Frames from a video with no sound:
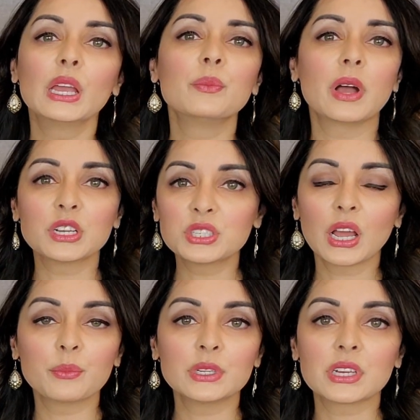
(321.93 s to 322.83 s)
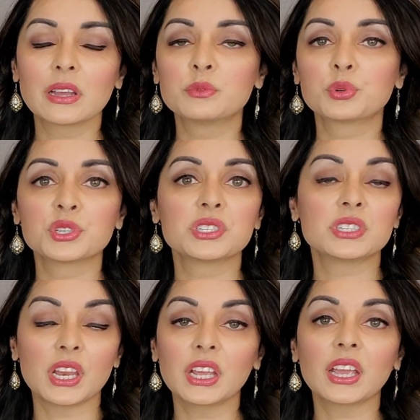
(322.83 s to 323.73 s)
Imagine how many times we're just
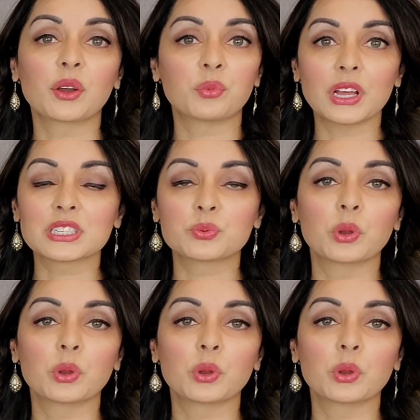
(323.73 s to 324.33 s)
sitting at rest